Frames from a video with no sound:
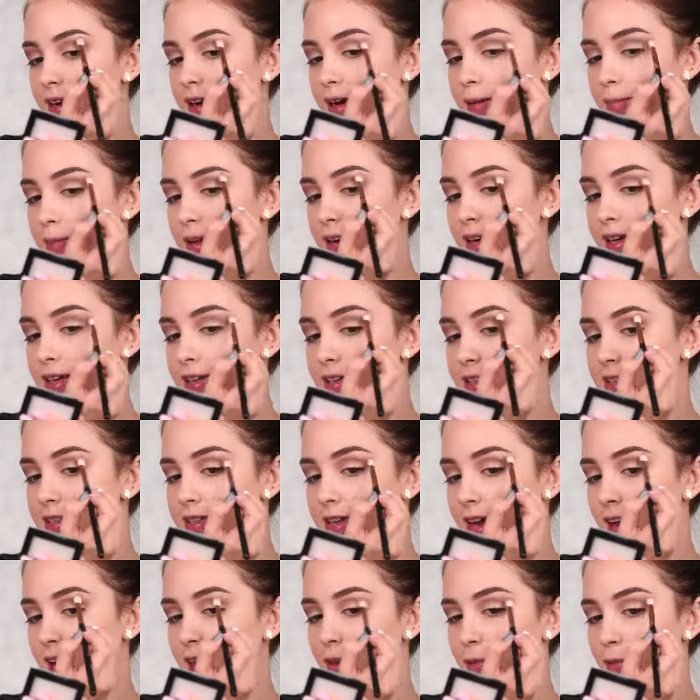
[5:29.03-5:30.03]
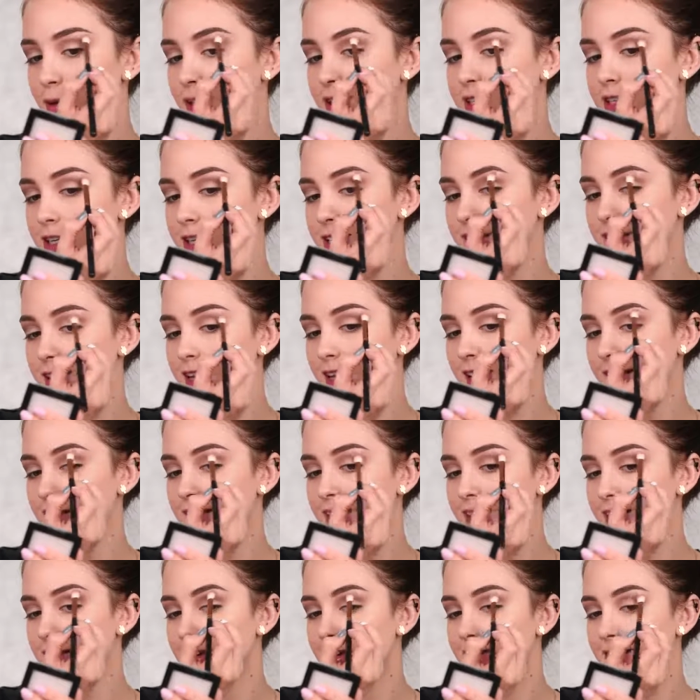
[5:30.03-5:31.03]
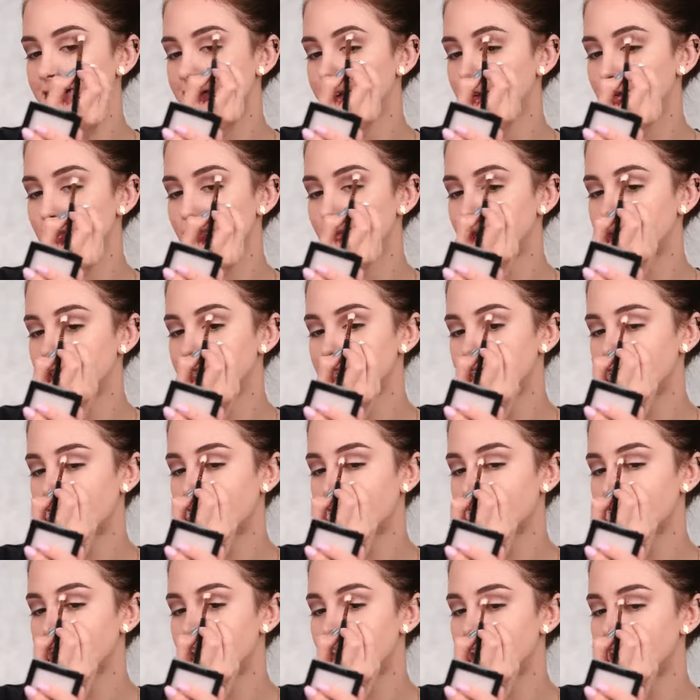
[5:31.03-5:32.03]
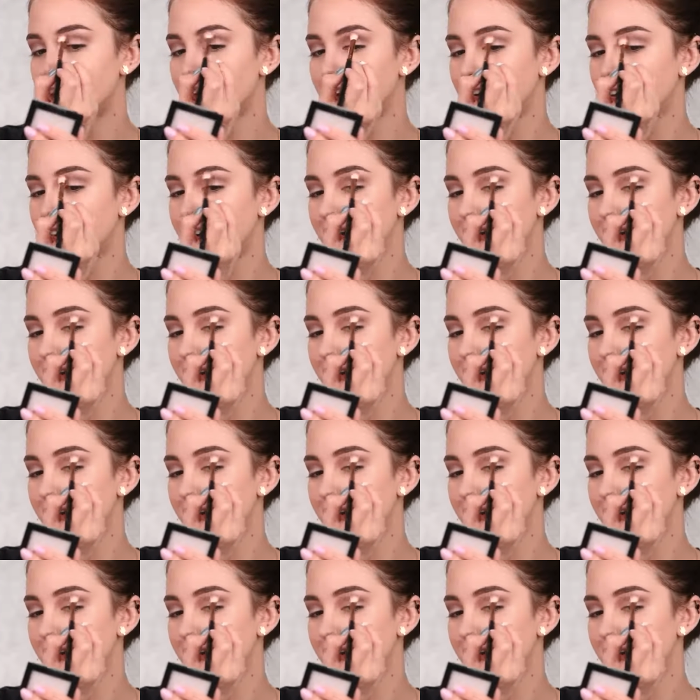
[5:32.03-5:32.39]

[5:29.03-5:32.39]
I'm like sandwiching that crease color.